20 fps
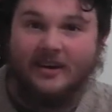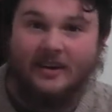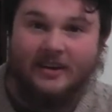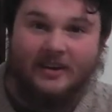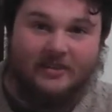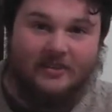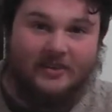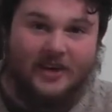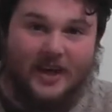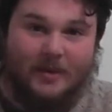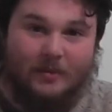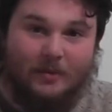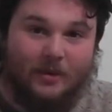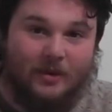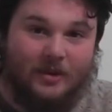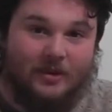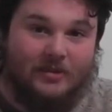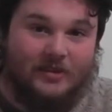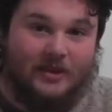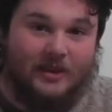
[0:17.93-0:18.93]
This table
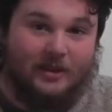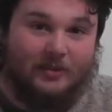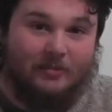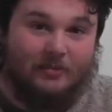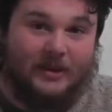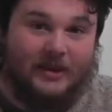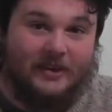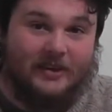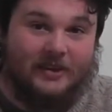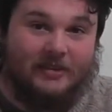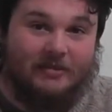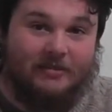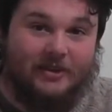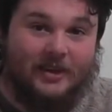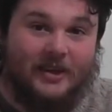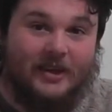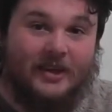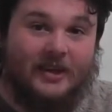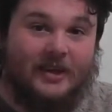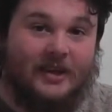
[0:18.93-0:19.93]
looks a little bit
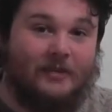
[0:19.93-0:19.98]
different.